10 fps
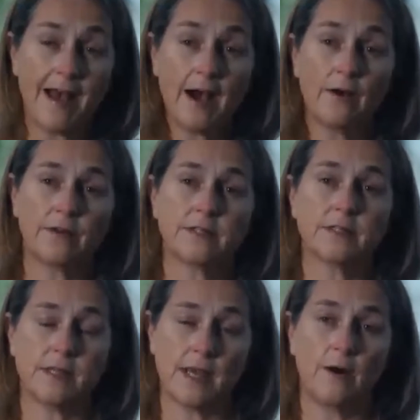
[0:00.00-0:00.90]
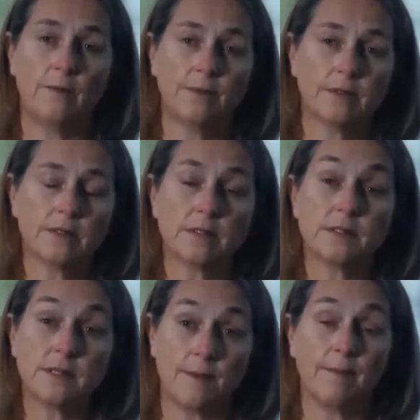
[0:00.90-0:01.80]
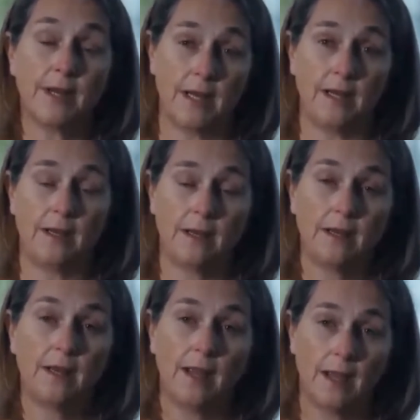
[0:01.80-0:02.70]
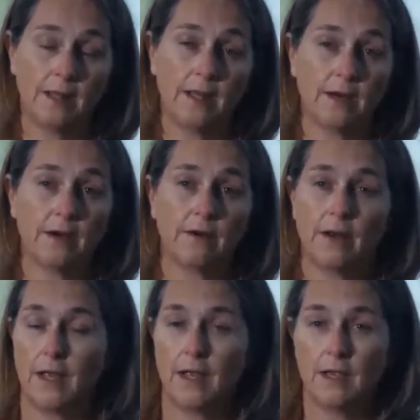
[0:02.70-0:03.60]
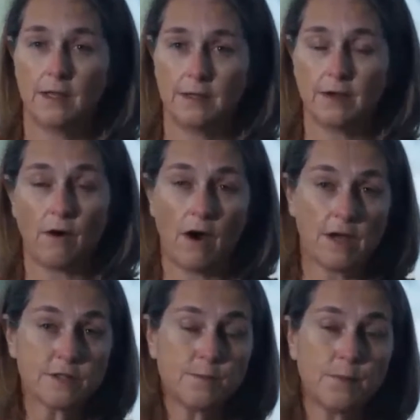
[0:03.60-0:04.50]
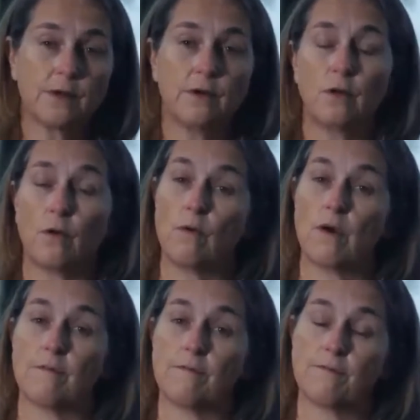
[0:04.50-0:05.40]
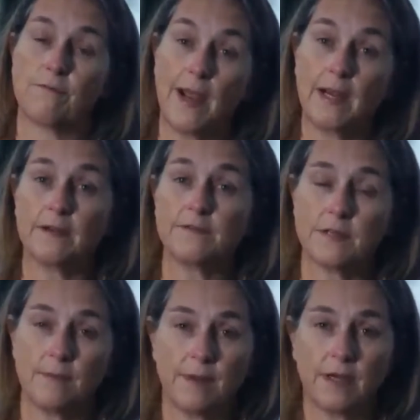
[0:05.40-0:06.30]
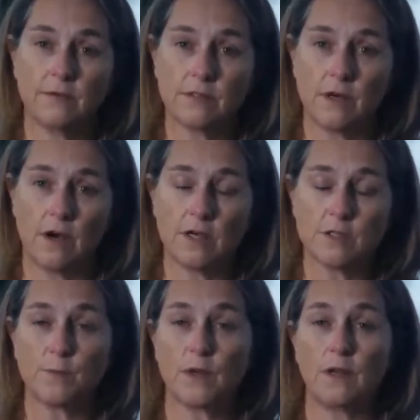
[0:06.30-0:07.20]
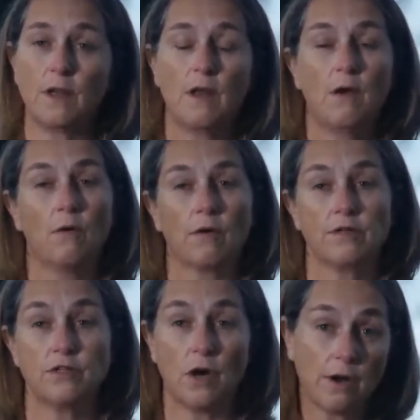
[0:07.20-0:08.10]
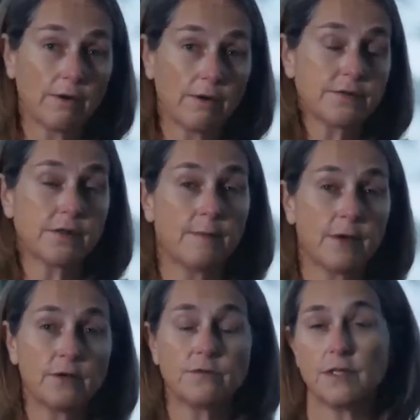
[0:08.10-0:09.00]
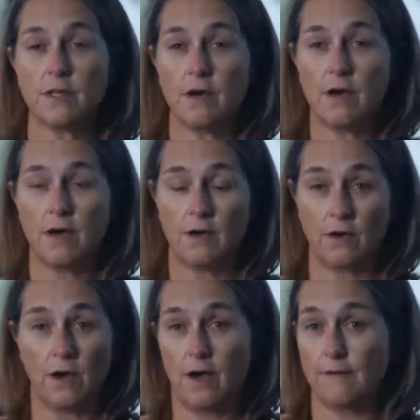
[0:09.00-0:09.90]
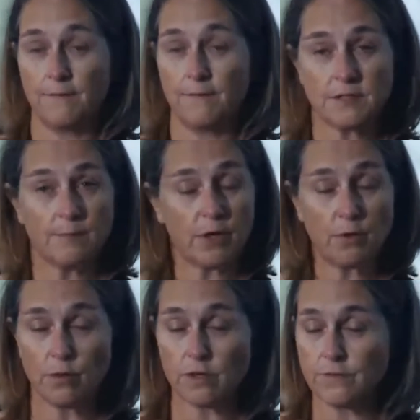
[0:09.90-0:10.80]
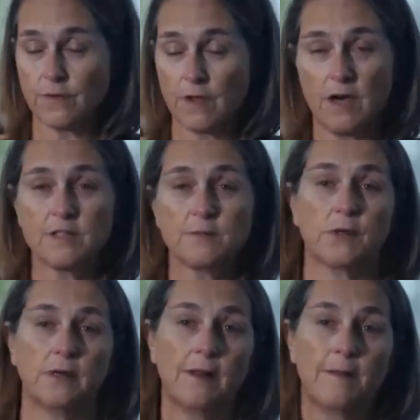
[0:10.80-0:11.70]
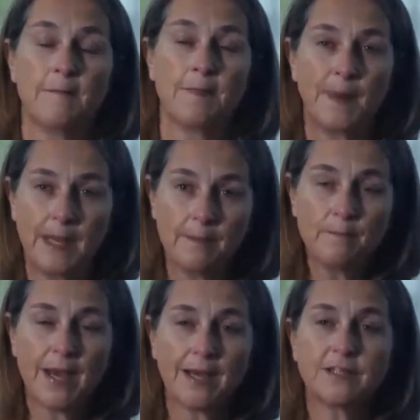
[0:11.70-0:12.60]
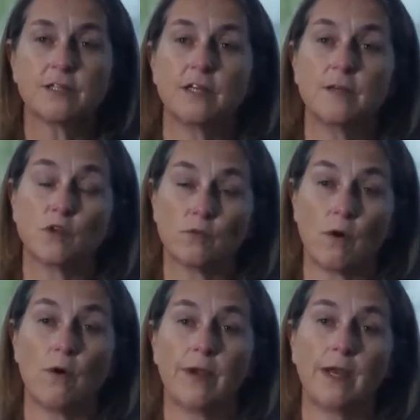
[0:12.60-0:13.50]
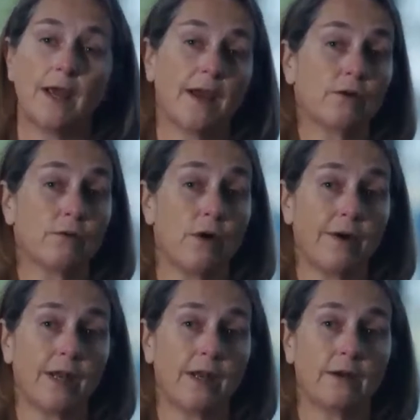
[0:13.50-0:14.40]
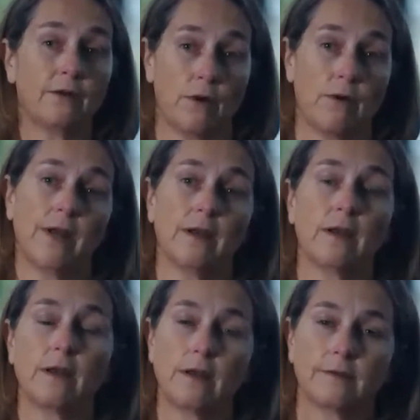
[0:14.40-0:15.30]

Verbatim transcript: of how this has helped somebody in their their hospital or a friend of somebody who's in a hospital or a daughter of someone who's in the of someone who works for the hospital the impact just keeps growing and growing and growing